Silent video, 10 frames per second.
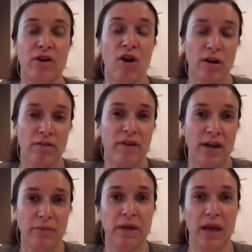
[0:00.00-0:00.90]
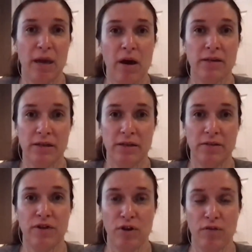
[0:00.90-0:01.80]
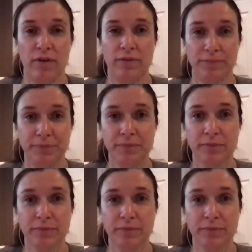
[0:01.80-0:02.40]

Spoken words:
their dog in fact became positive for COVID.